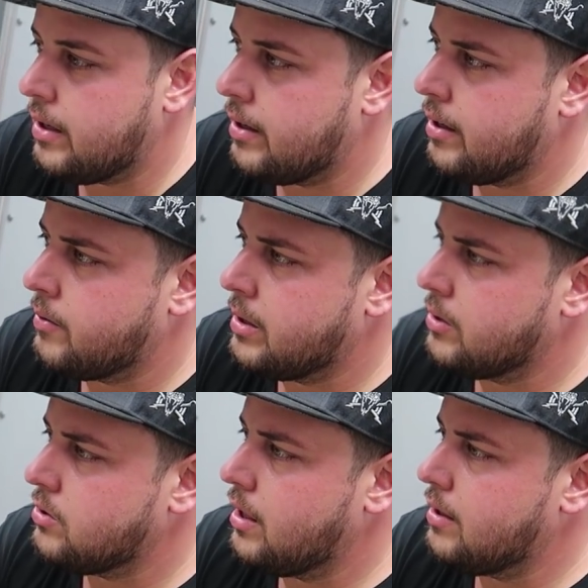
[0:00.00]
Like, we're
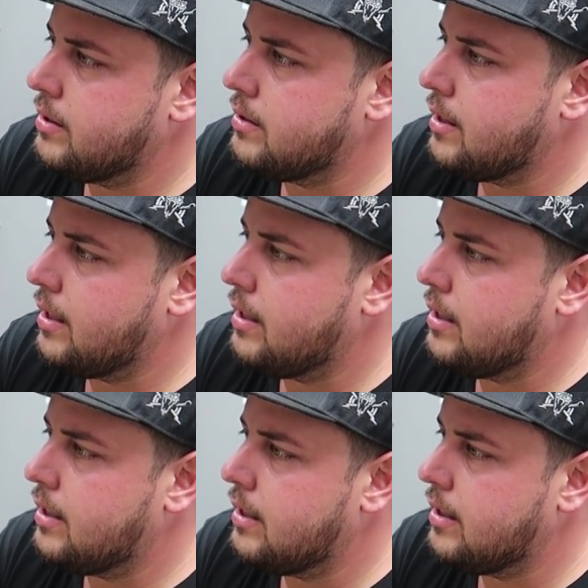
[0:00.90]
all shaking our heads
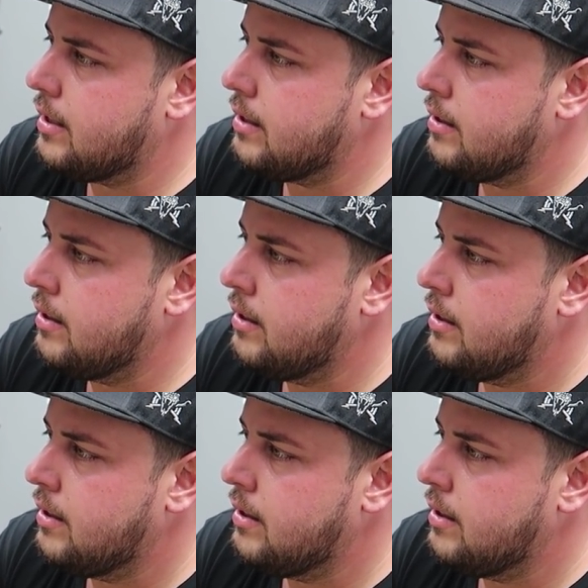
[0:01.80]
like,